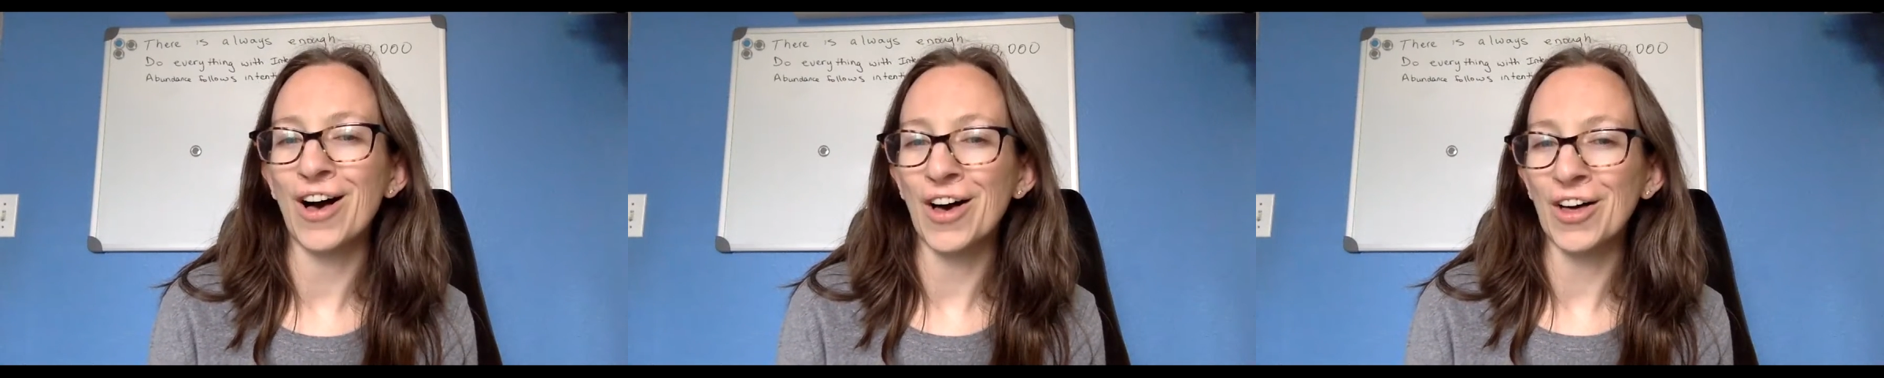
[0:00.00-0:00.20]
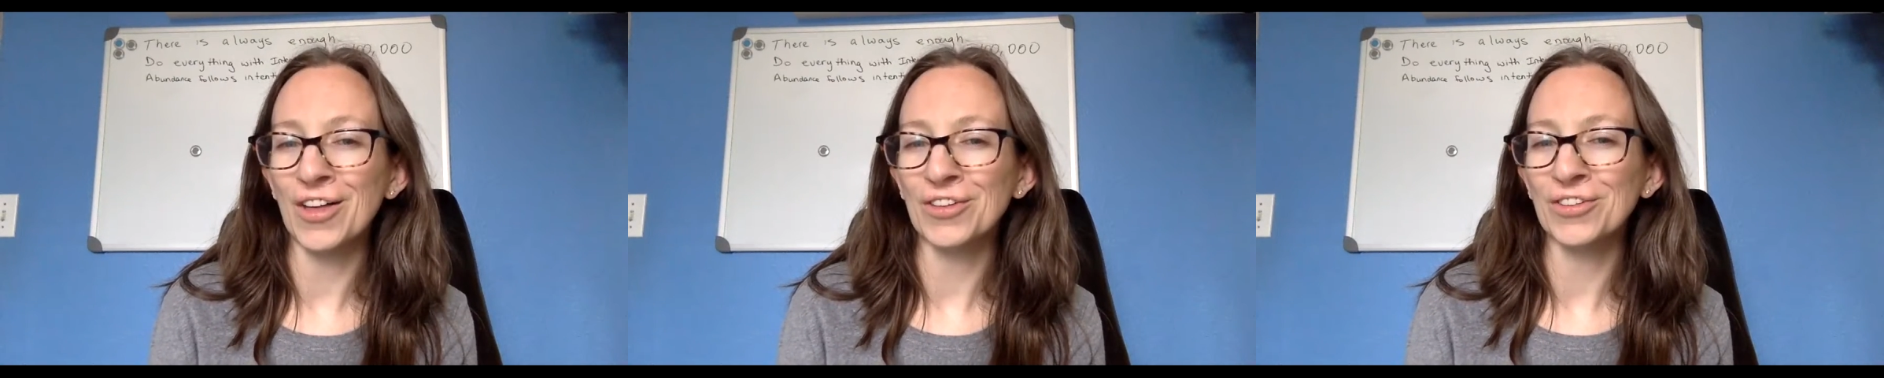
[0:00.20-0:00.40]

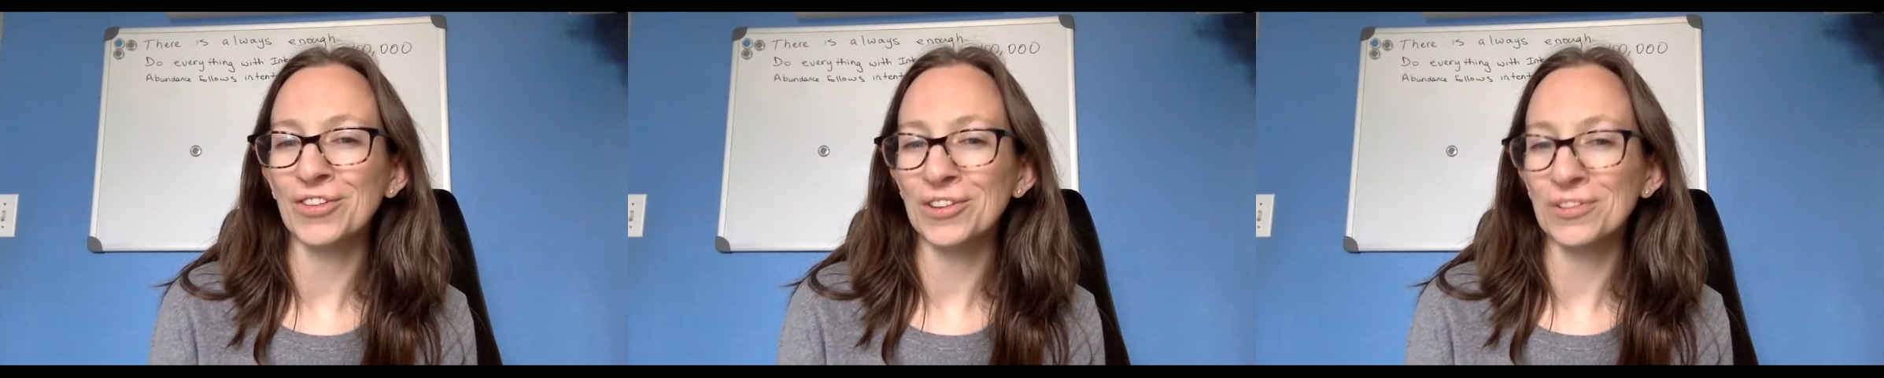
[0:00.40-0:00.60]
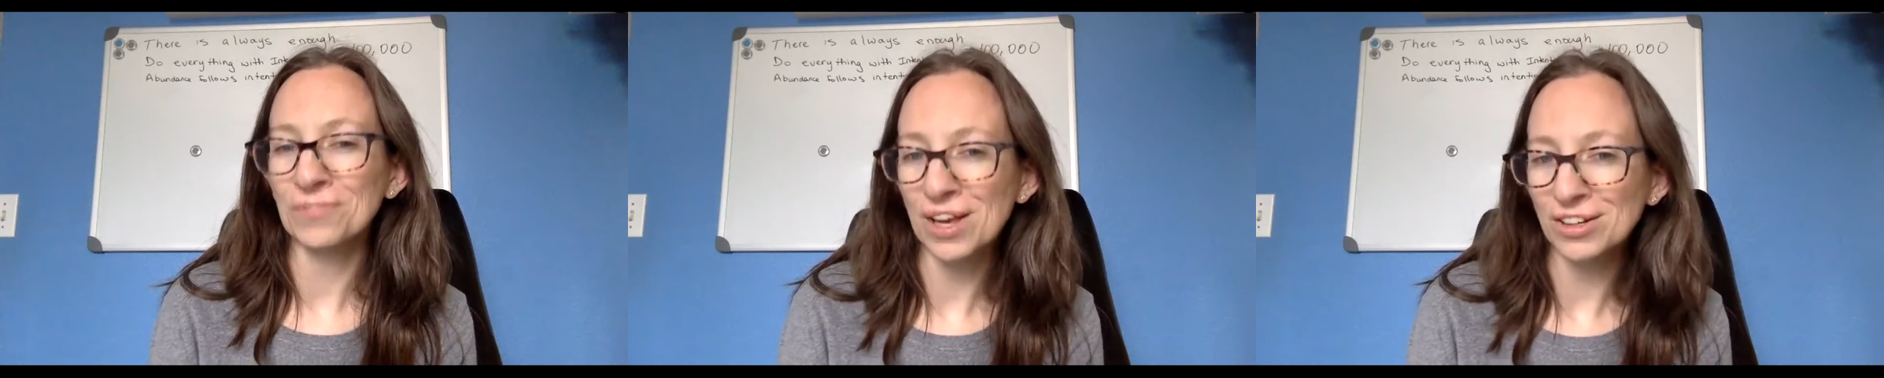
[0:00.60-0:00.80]
other
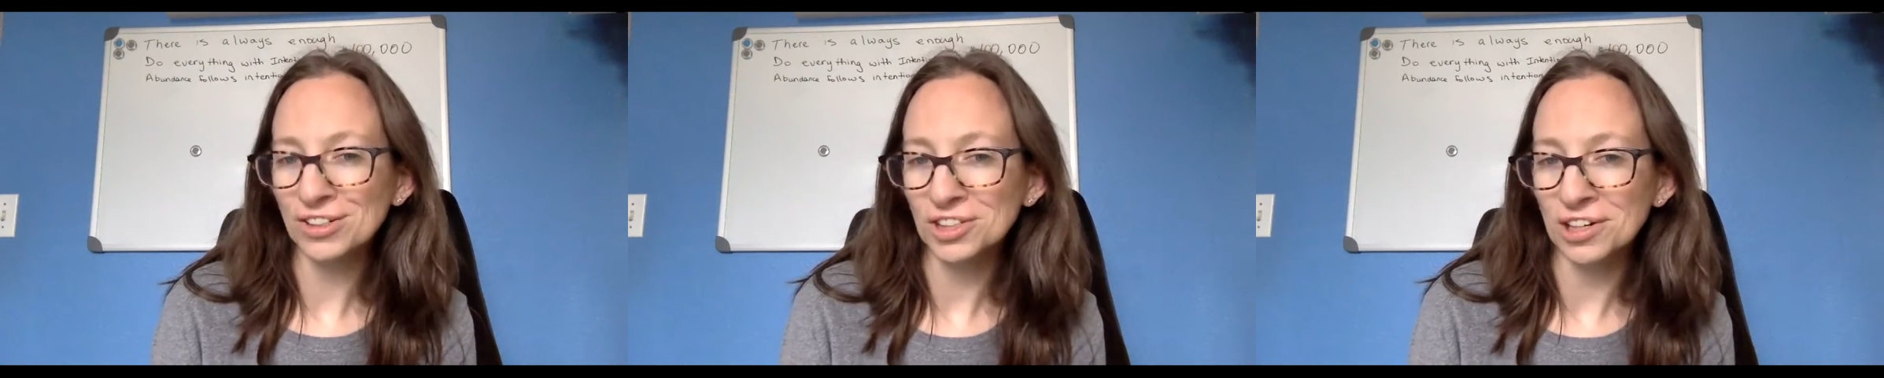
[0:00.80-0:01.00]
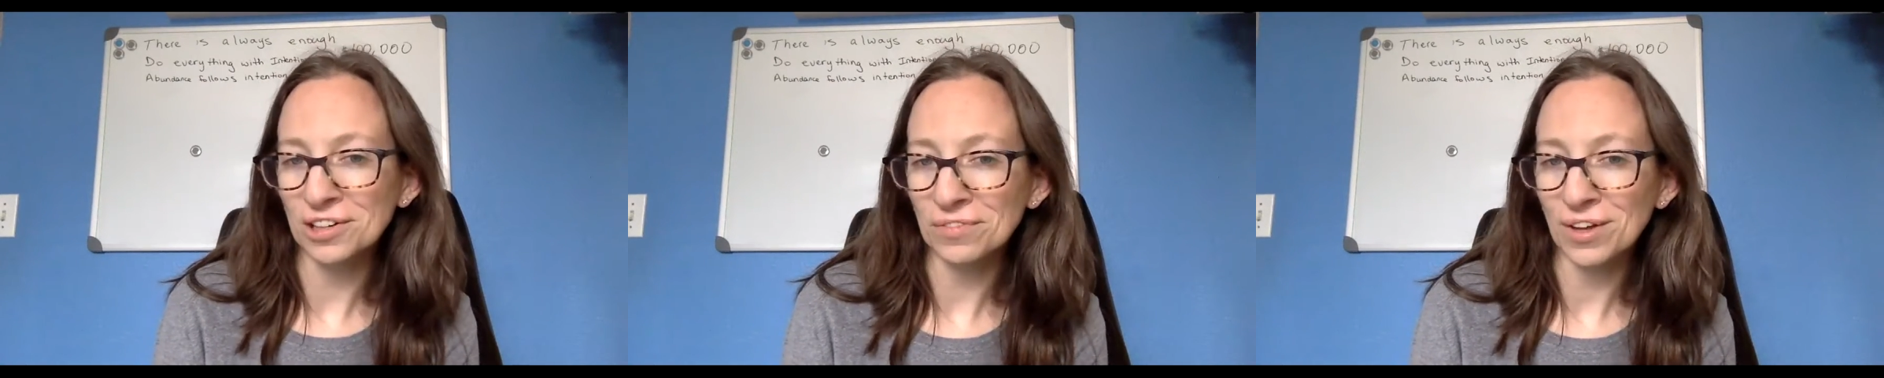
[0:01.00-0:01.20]
than
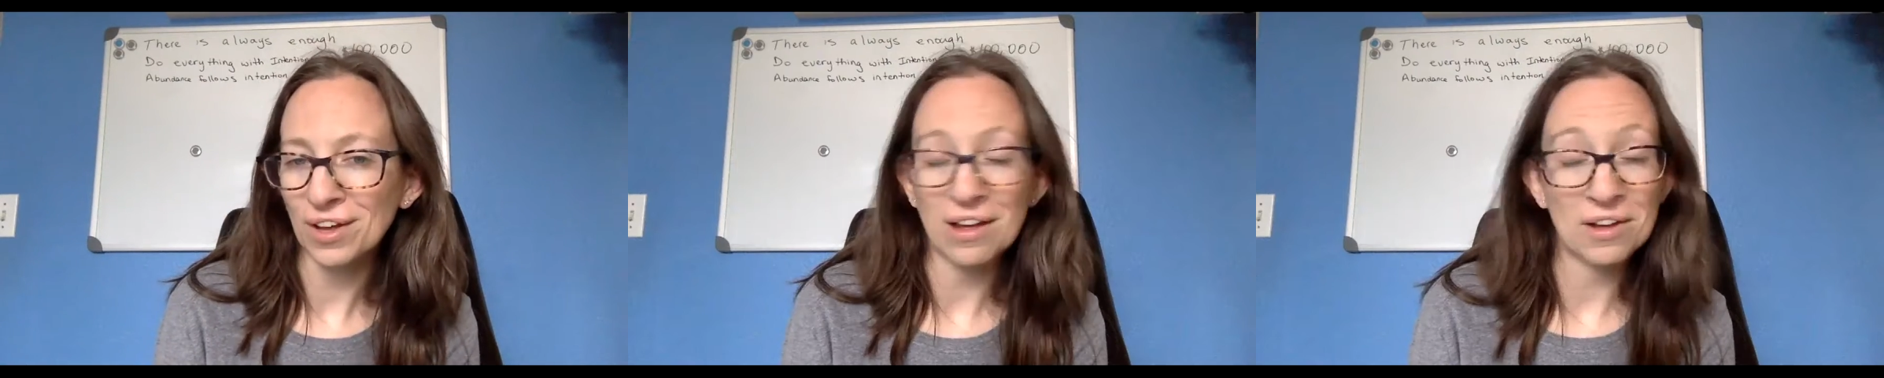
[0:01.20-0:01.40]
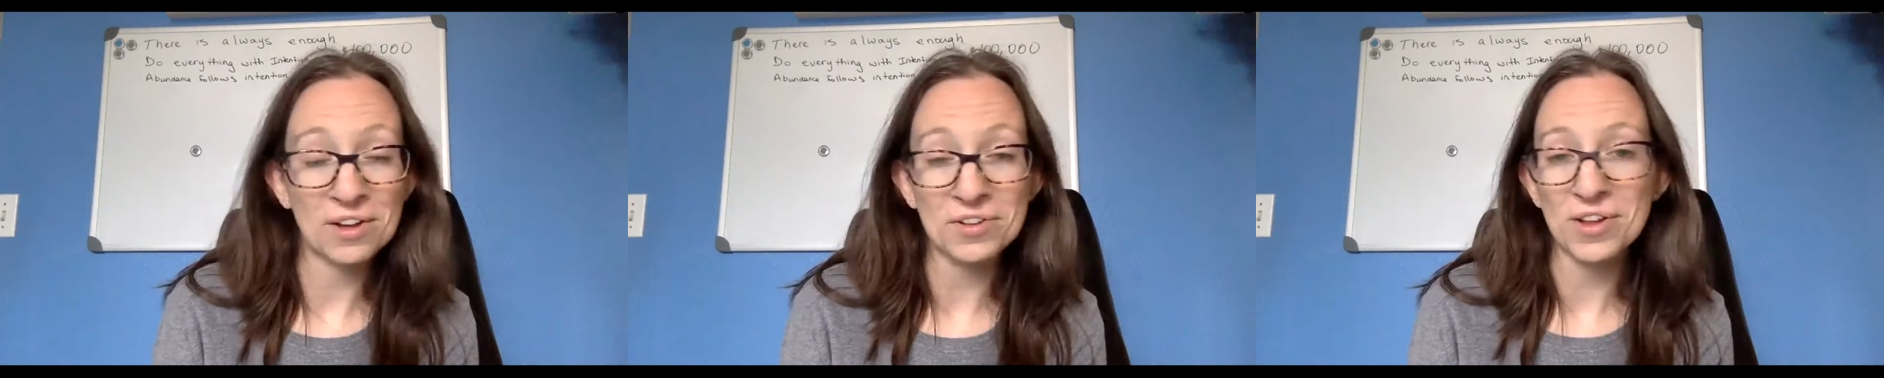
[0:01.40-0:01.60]
MailChimp
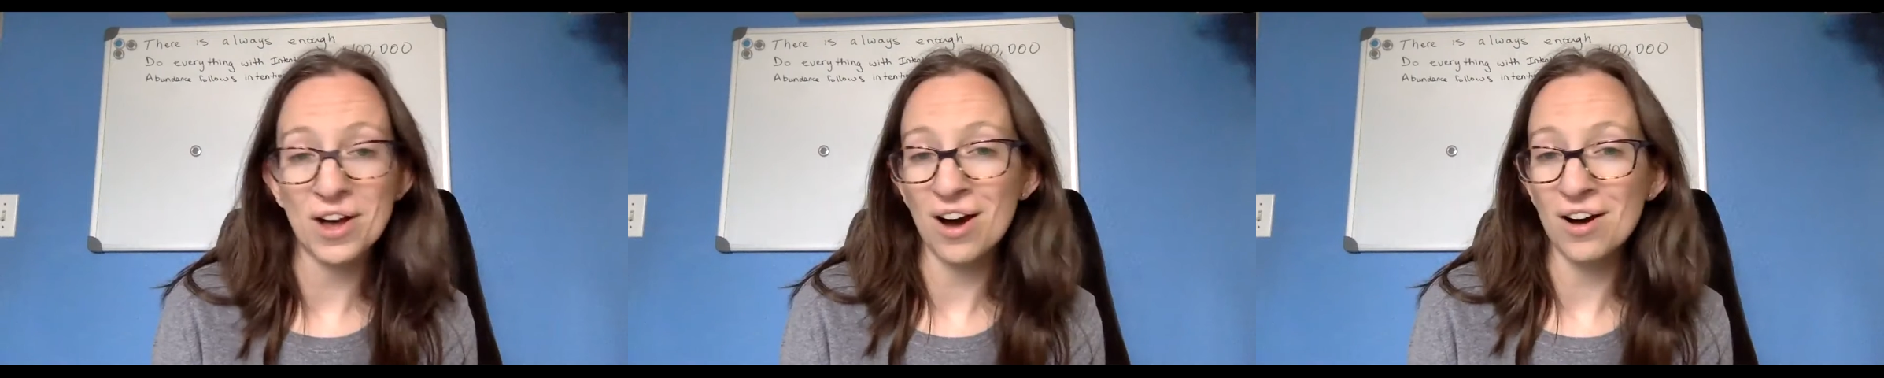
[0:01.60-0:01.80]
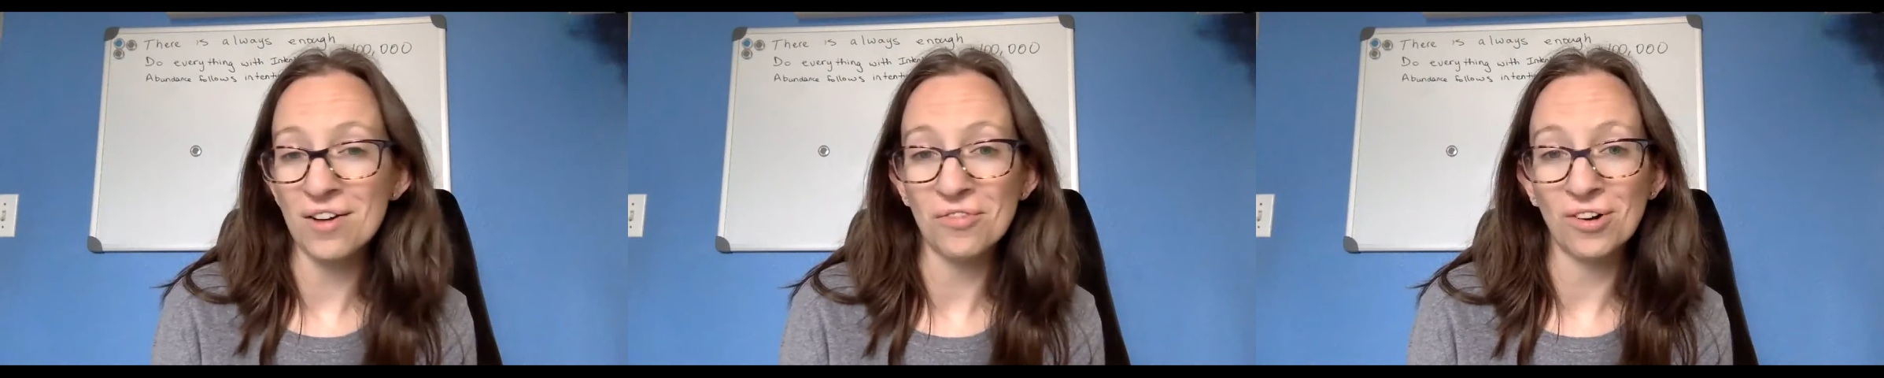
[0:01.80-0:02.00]
and not